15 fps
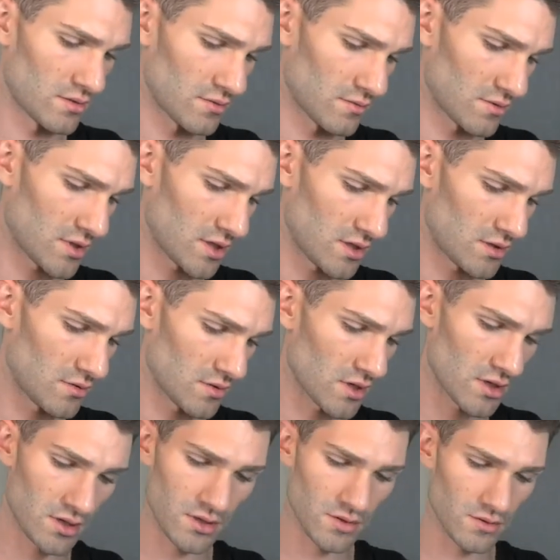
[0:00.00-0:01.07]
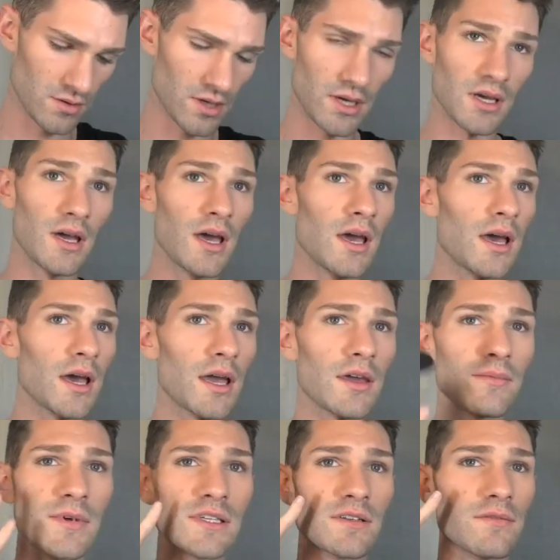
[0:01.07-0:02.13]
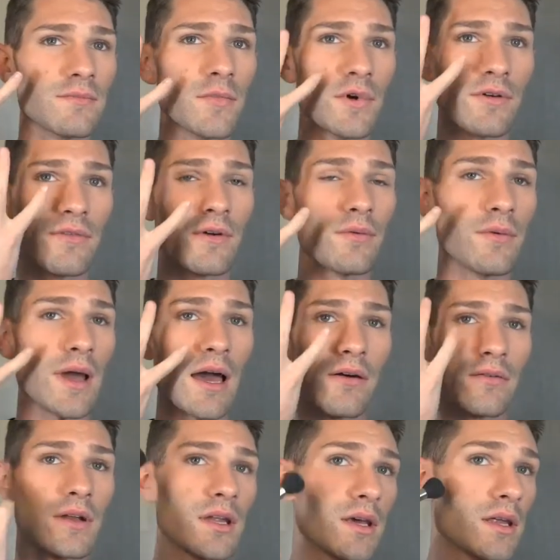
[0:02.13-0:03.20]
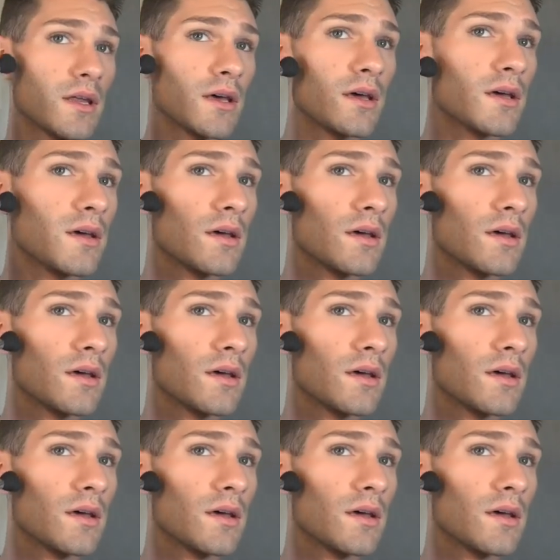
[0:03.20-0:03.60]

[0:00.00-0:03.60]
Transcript: when I do contouring, I give myself more of a rounded